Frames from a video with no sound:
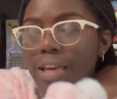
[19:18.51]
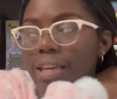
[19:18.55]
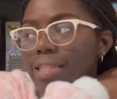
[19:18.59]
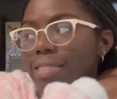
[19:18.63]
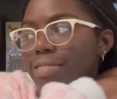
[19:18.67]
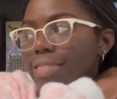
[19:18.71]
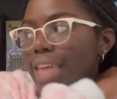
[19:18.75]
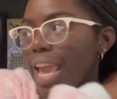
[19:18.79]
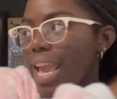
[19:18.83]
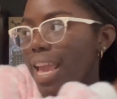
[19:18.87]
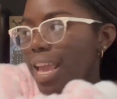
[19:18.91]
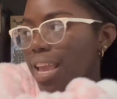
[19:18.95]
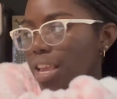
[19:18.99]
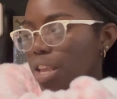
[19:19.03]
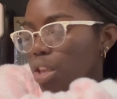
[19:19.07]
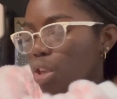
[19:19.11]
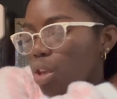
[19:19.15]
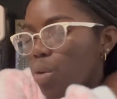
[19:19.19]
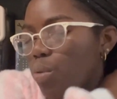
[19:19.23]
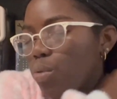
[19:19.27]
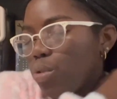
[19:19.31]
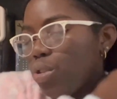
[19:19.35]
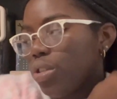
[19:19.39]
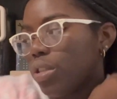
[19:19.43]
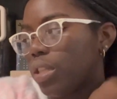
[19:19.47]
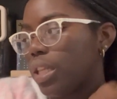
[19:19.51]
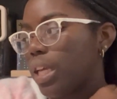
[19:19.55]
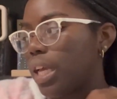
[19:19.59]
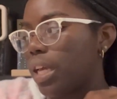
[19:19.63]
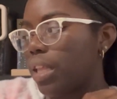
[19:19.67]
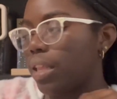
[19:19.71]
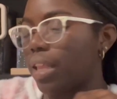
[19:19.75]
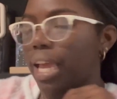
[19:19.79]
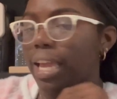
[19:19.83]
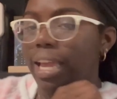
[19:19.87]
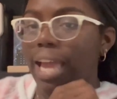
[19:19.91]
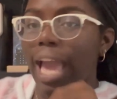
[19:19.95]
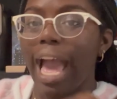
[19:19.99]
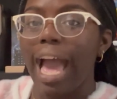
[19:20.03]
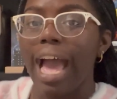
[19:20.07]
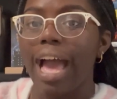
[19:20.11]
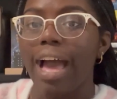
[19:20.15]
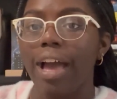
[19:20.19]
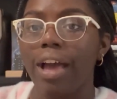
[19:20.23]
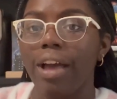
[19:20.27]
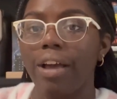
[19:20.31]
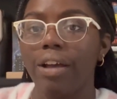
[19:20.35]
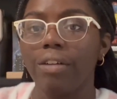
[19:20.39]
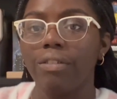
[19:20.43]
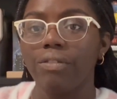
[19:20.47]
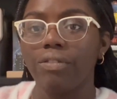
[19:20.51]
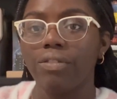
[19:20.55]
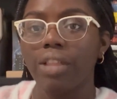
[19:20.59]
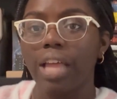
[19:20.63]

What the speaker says: they usually like have